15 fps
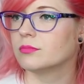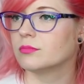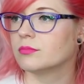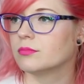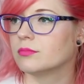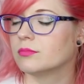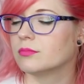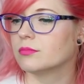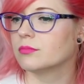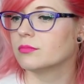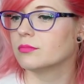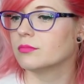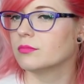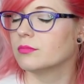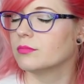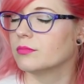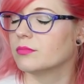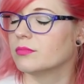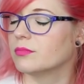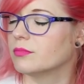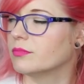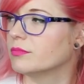
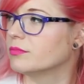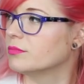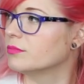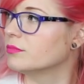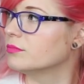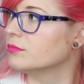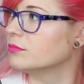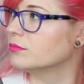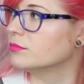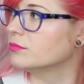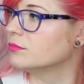[no speech]